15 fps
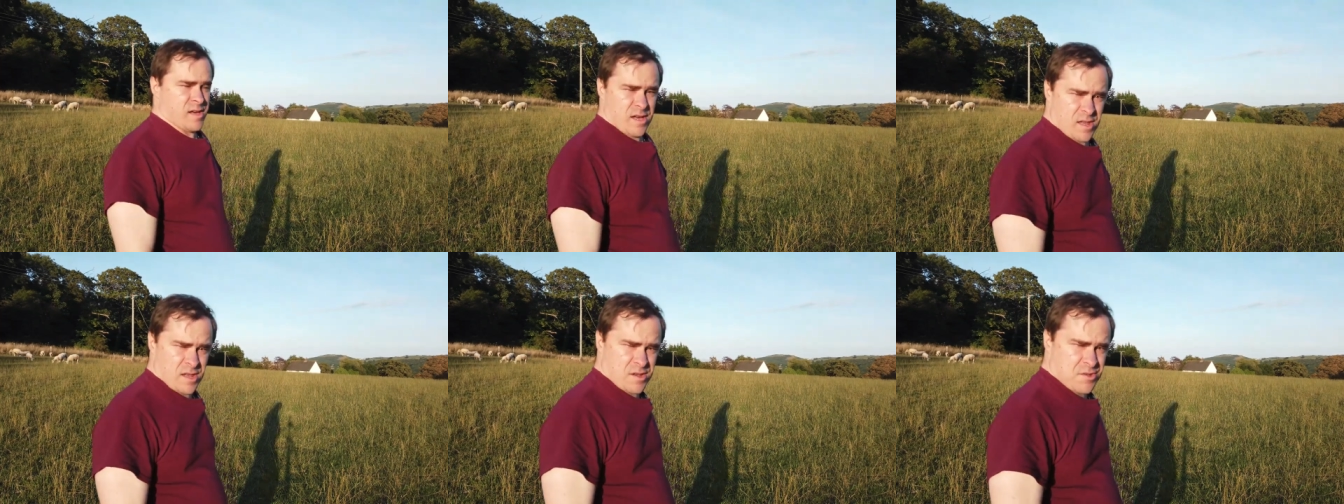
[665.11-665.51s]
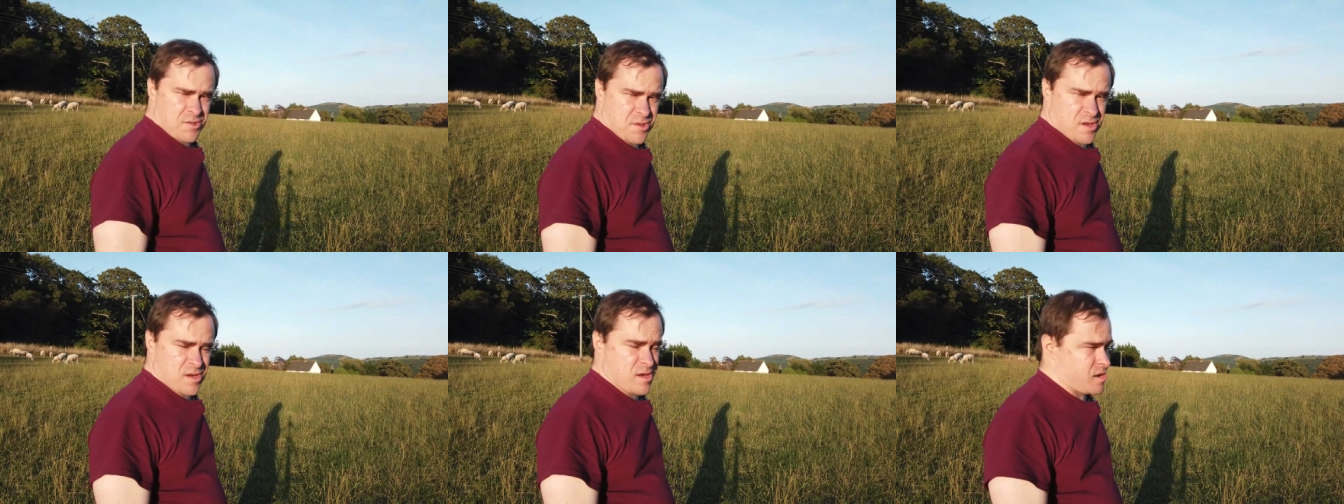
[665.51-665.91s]

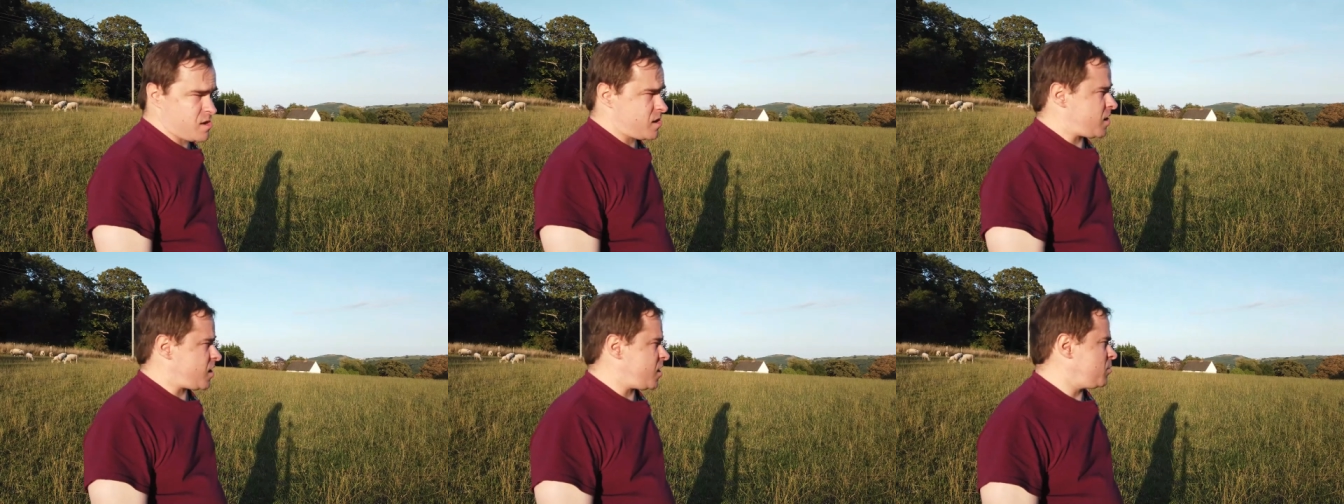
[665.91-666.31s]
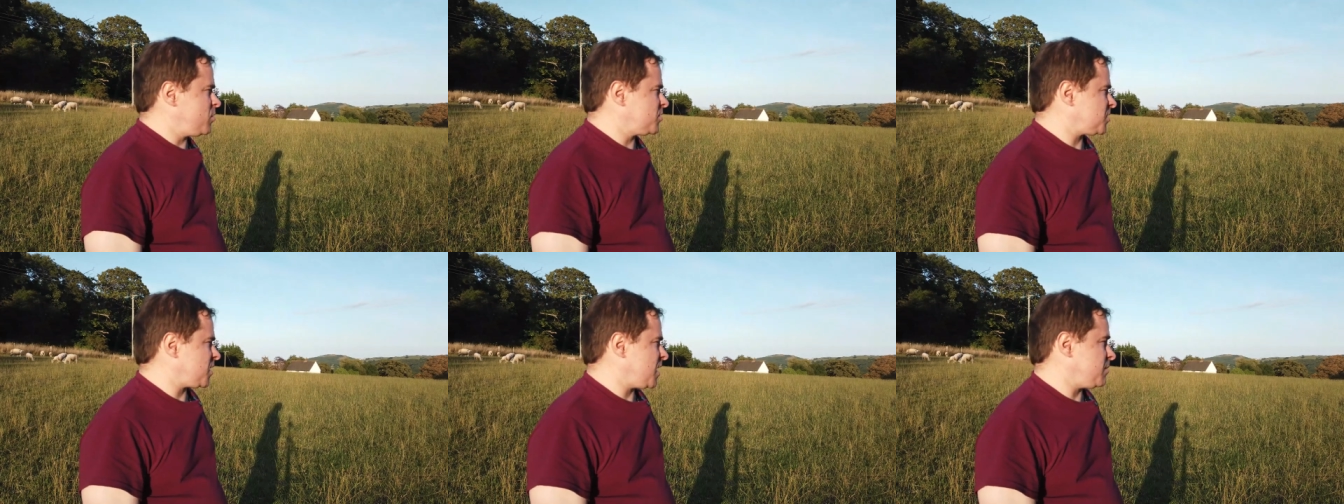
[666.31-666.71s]
and I
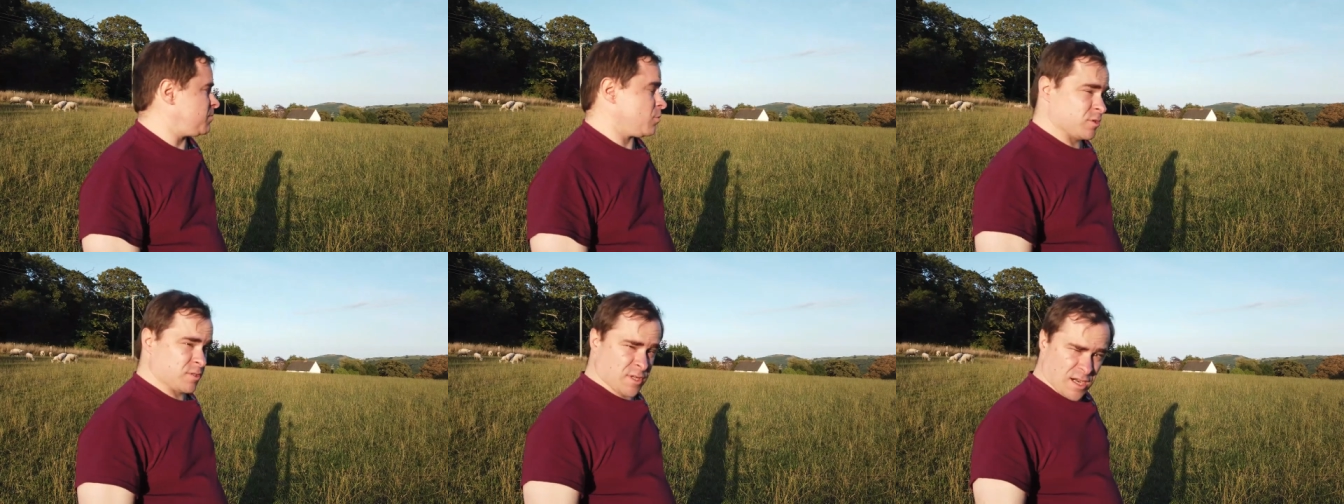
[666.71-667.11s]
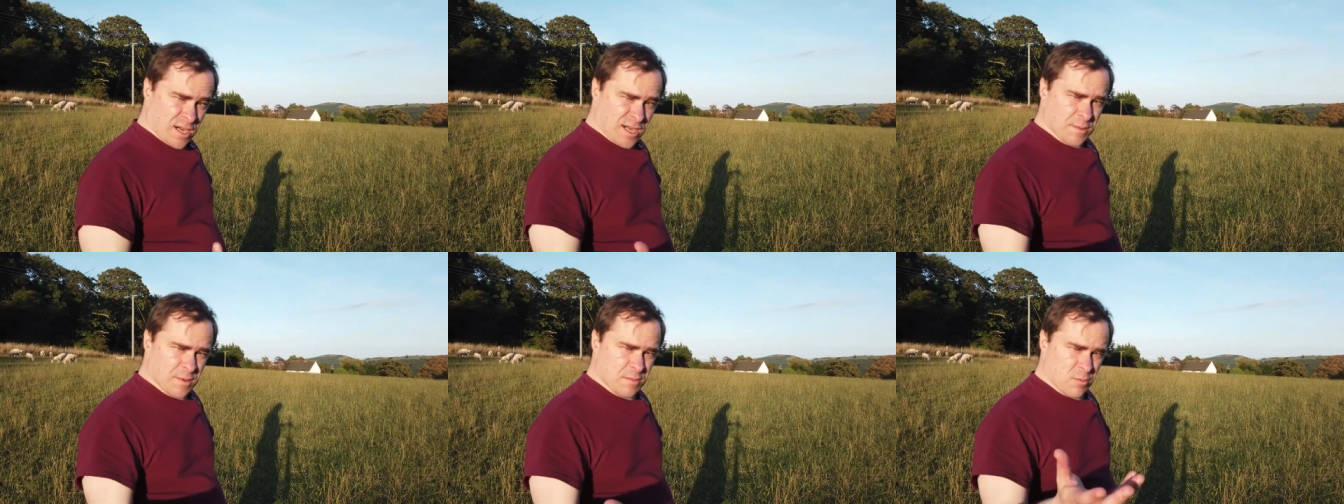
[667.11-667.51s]
wish I had more
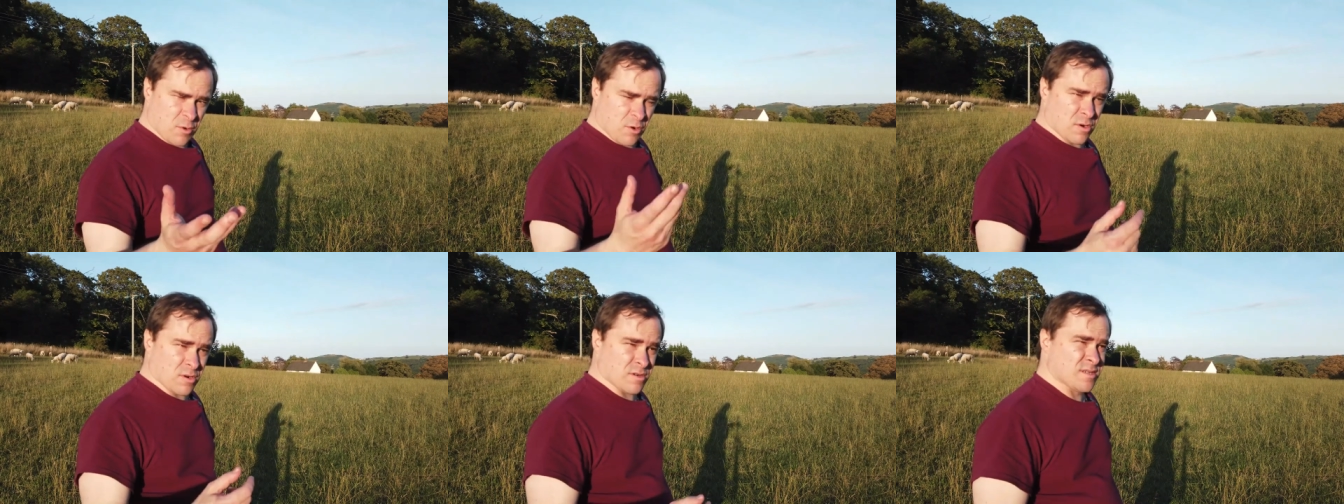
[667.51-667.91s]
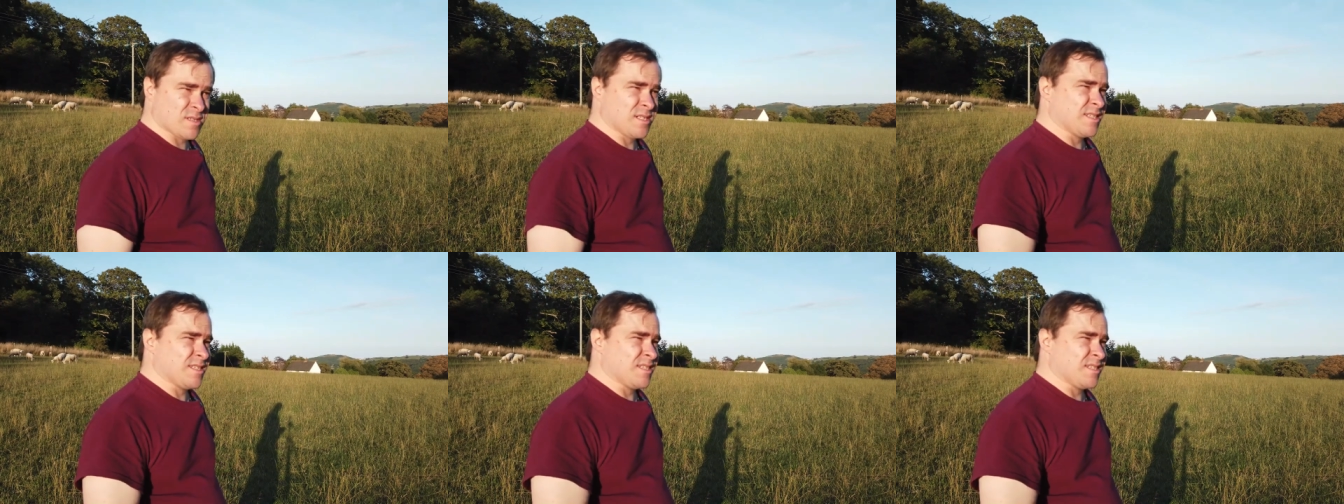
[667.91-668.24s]
time and more